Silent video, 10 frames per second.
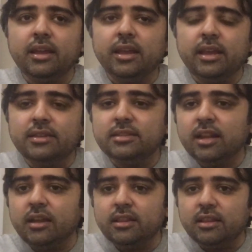
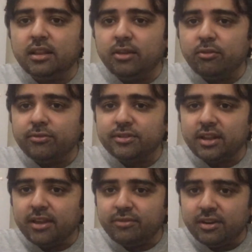the love of his
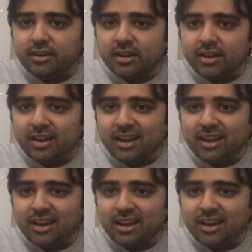life didn't